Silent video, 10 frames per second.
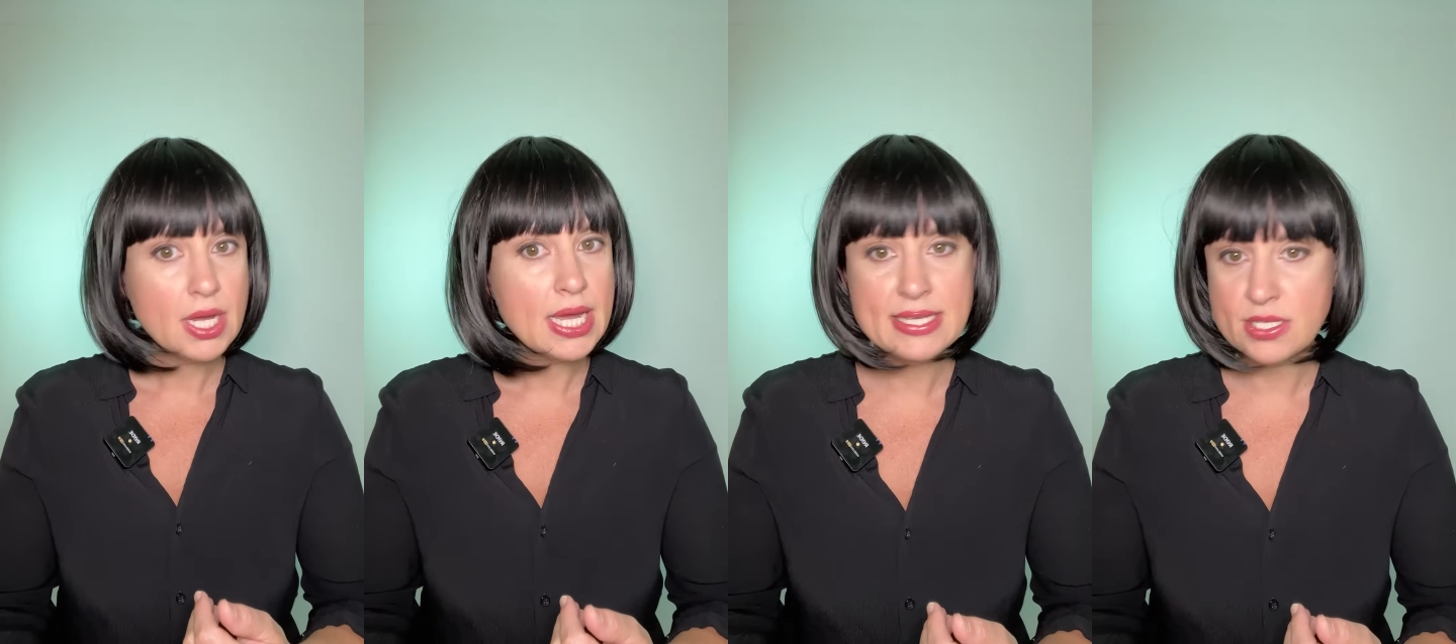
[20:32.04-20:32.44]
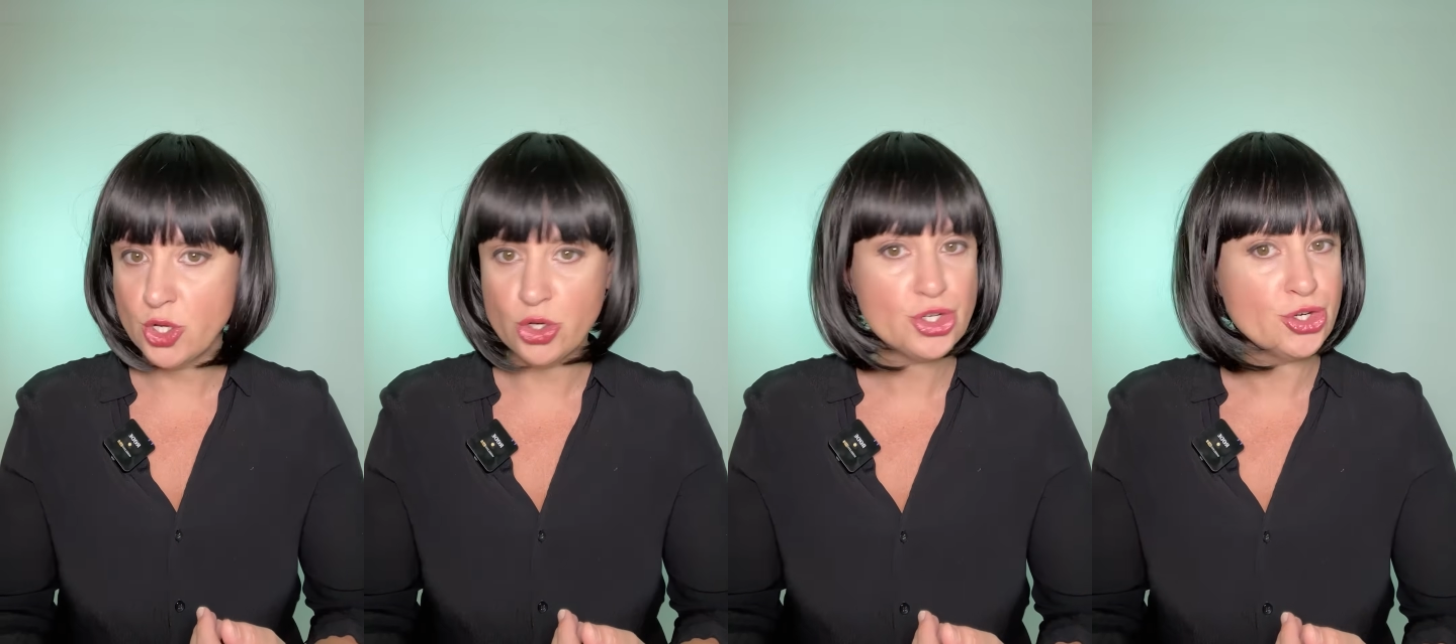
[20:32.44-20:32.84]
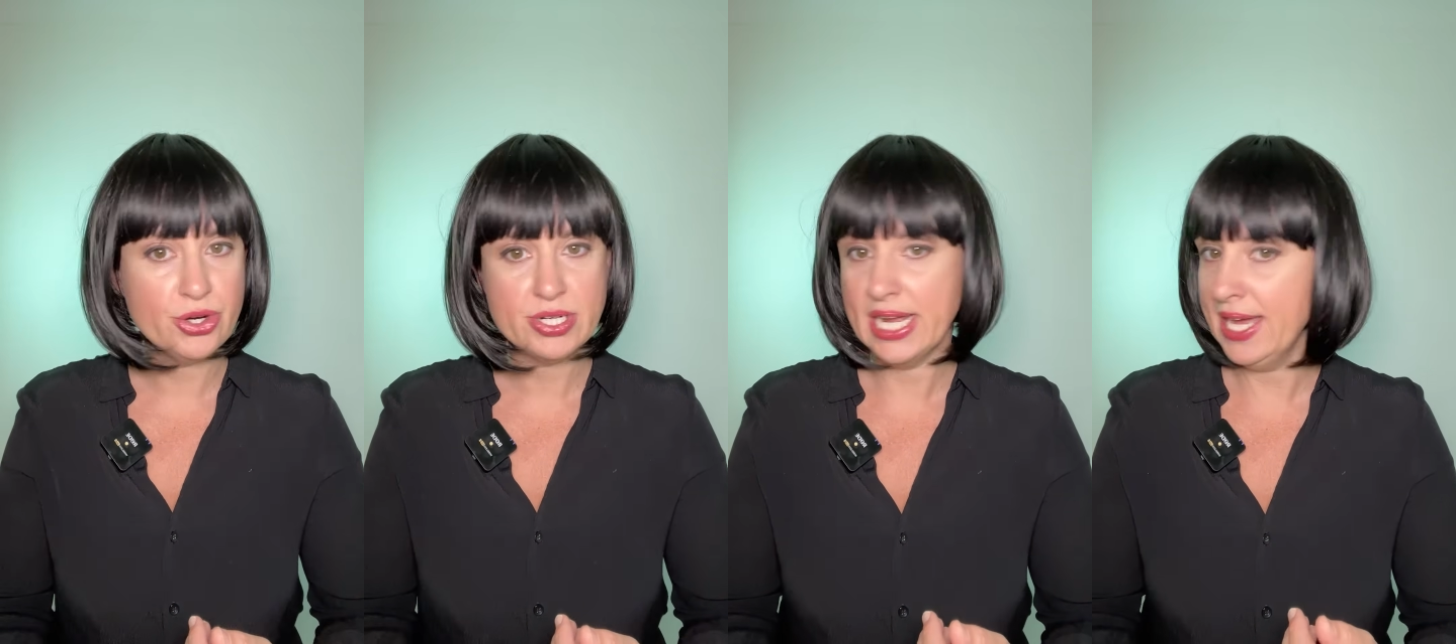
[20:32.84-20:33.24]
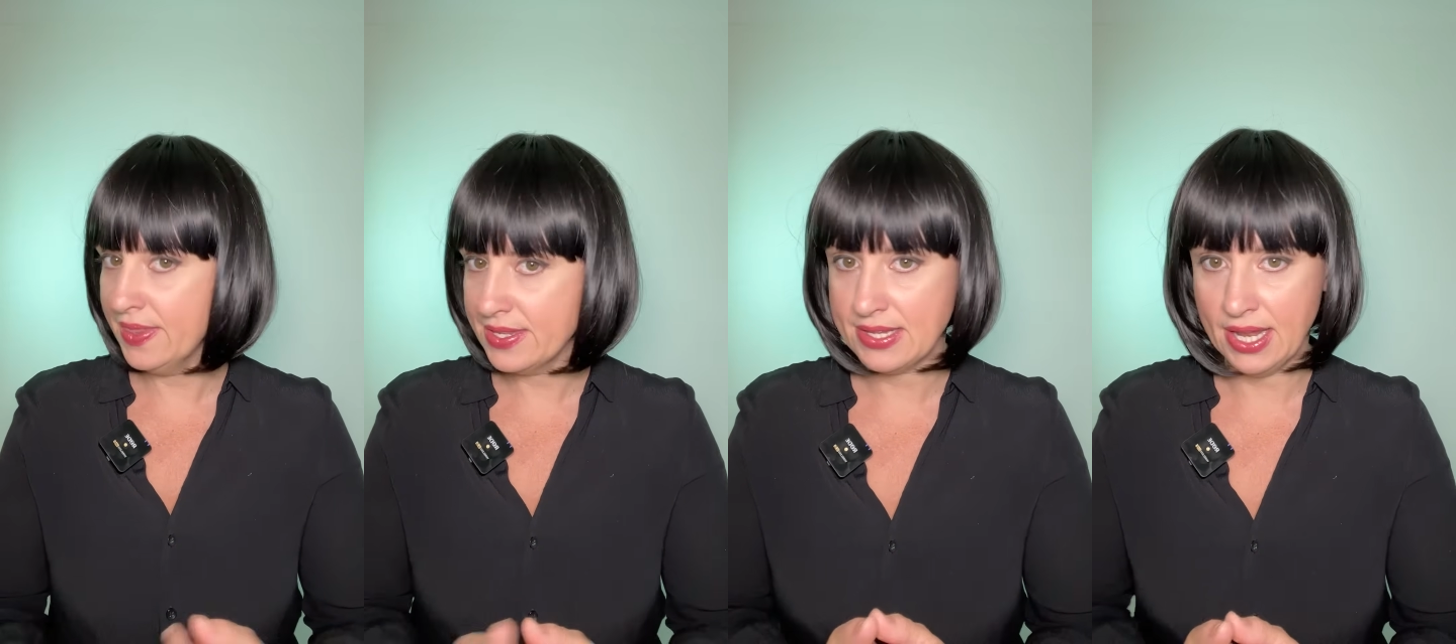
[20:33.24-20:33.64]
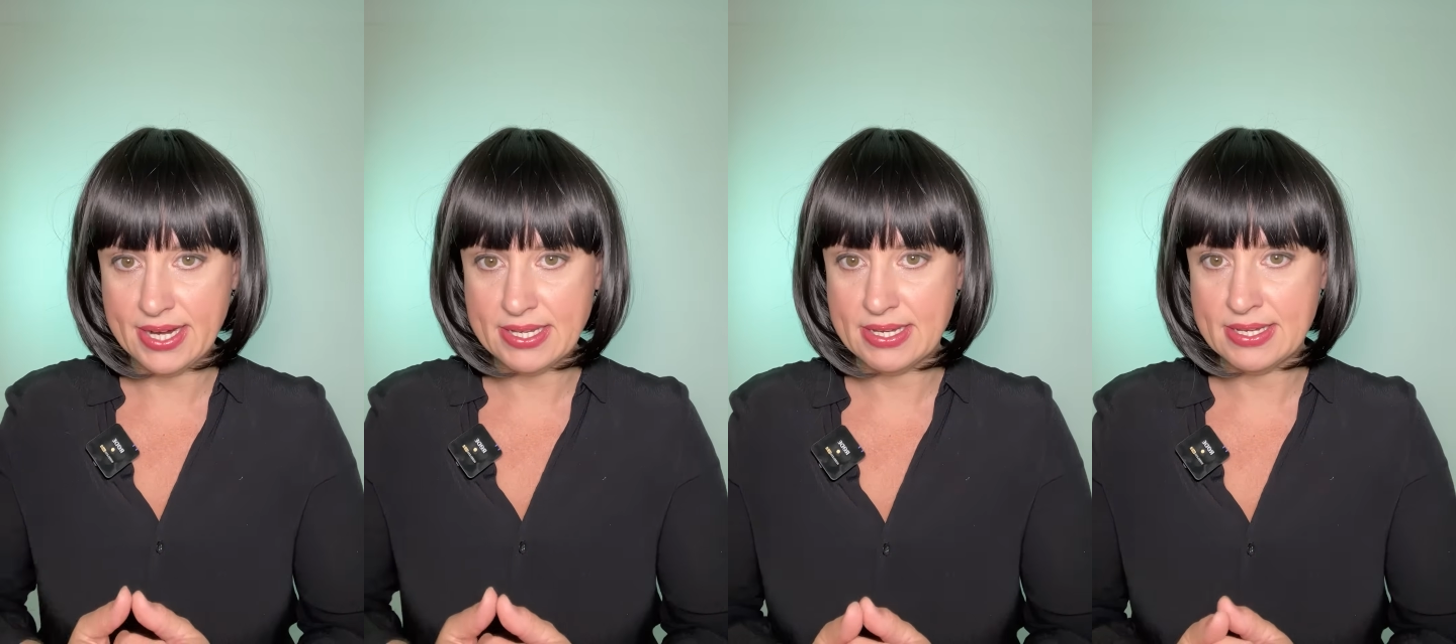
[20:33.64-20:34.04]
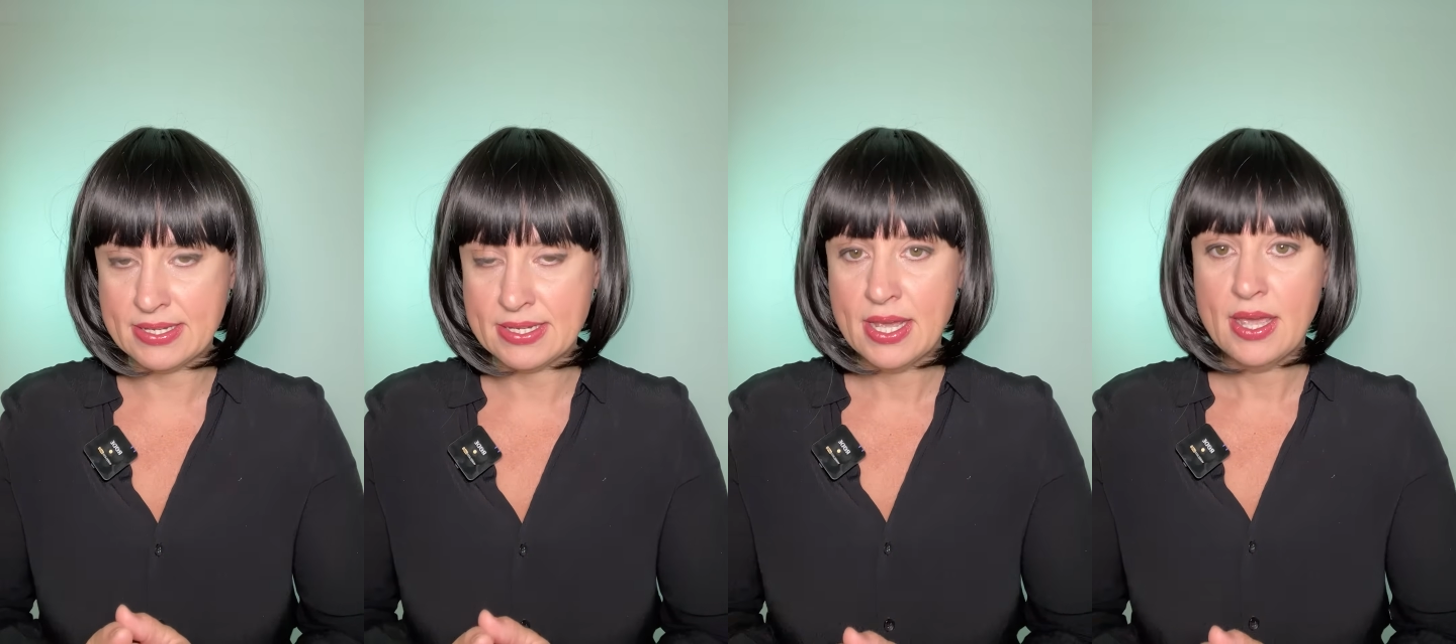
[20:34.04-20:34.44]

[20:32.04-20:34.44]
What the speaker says: is not shocked in the slightest,